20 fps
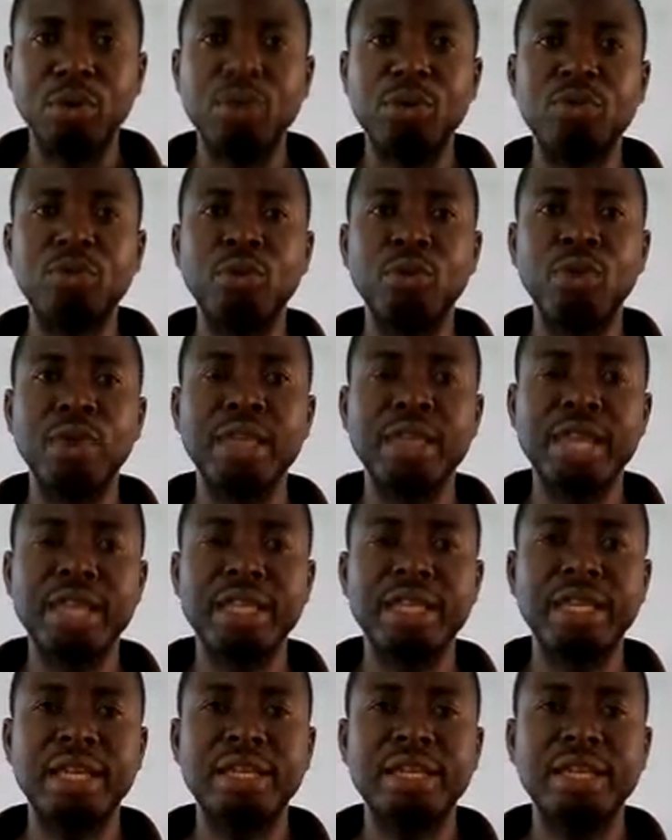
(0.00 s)
So
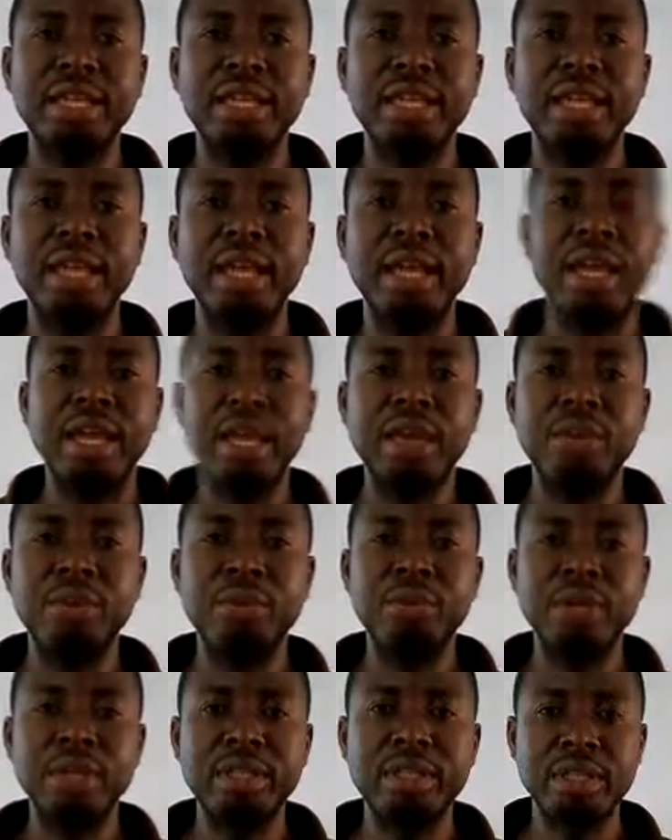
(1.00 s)
get it
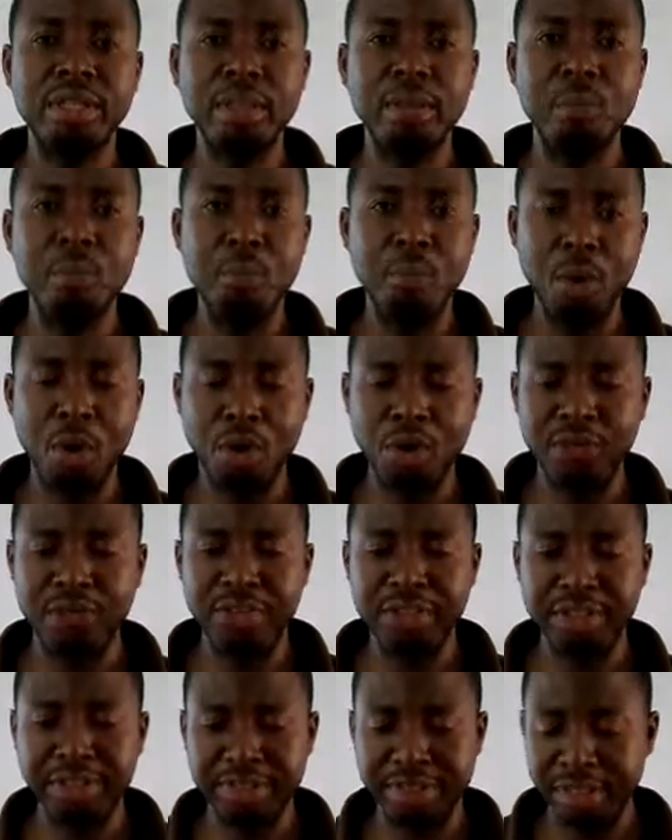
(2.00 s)
and read more
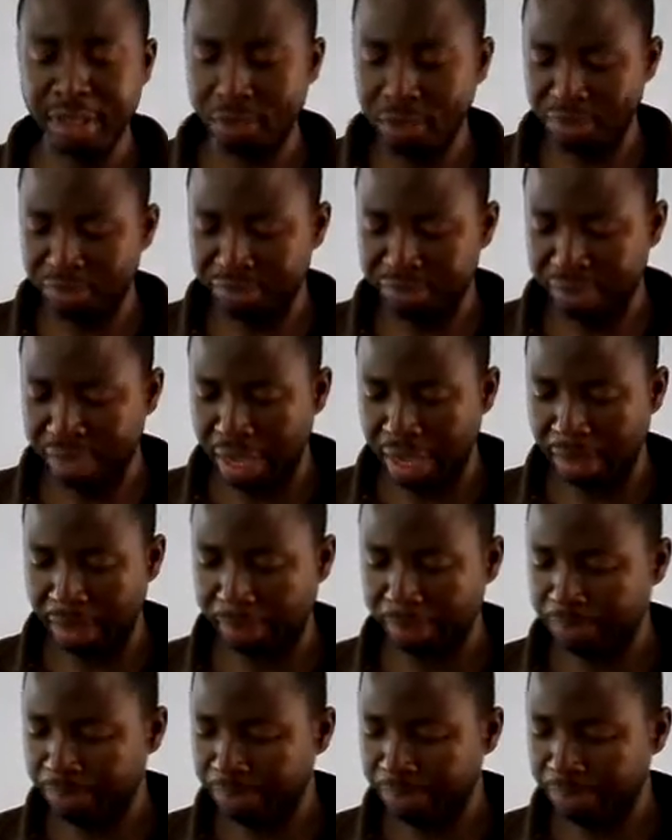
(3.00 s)
for the sake of time.